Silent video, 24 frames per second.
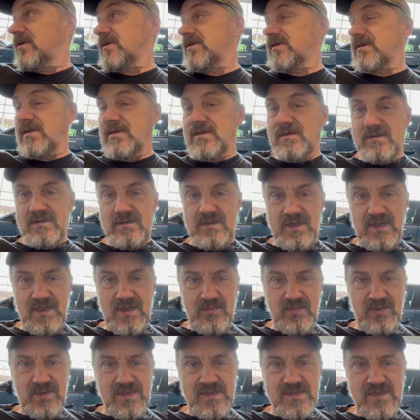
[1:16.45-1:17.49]
I said, can I
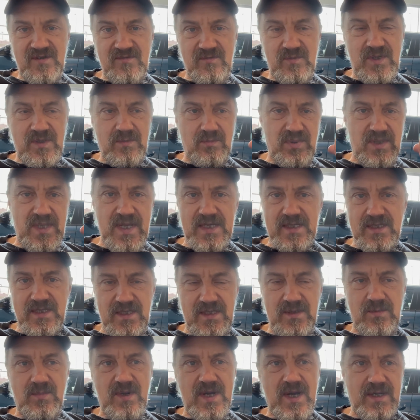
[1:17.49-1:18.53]
please have my black
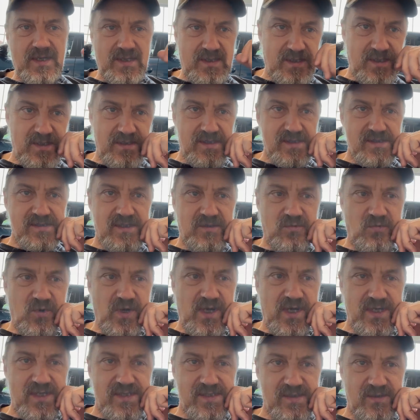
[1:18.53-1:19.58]
key back? And they said,
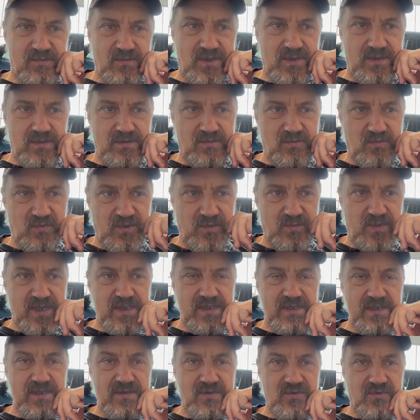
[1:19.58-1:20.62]
why? I said, well, we
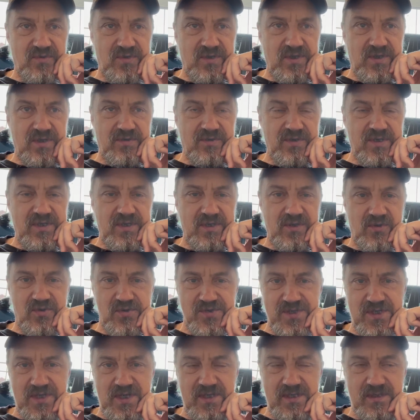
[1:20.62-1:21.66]
might need to rene
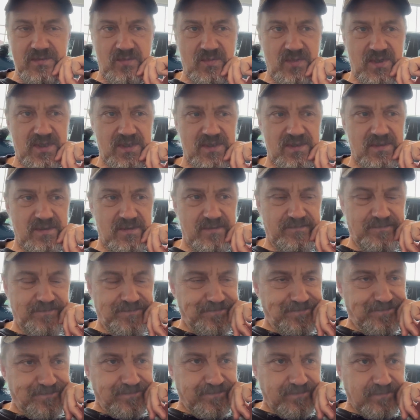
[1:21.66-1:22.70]
renegotiate, but
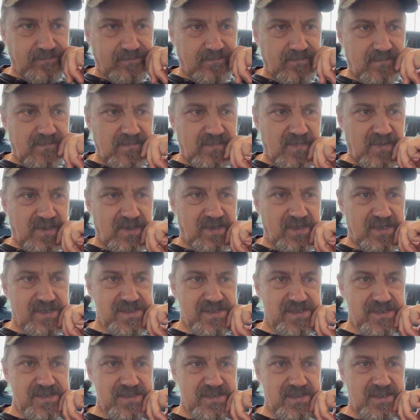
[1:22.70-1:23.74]
I
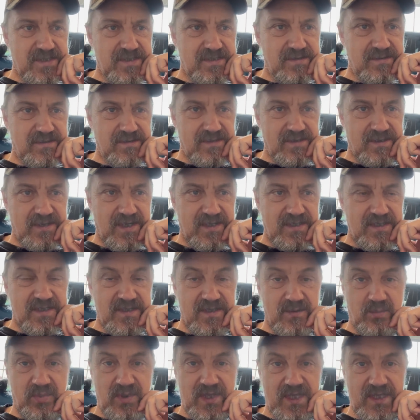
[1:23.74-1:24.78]
just need, I need
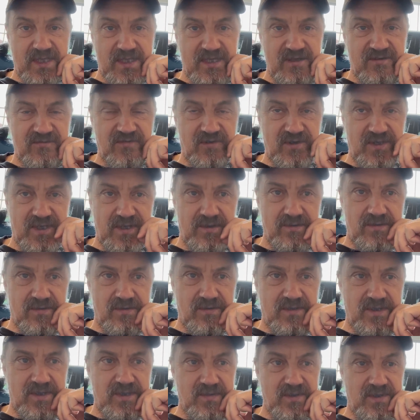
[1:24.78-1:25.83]
the black key for now,
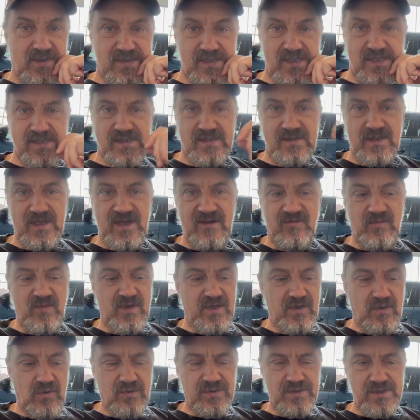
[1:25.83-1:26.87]
okay? Because I still have
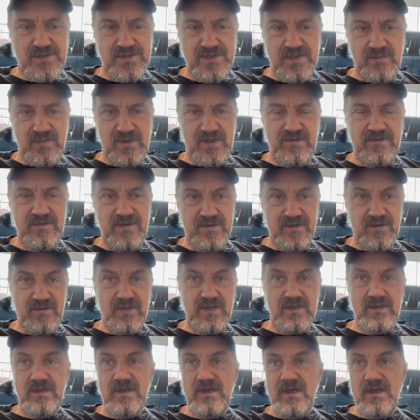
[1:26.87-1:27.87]
my ownership and everything, right?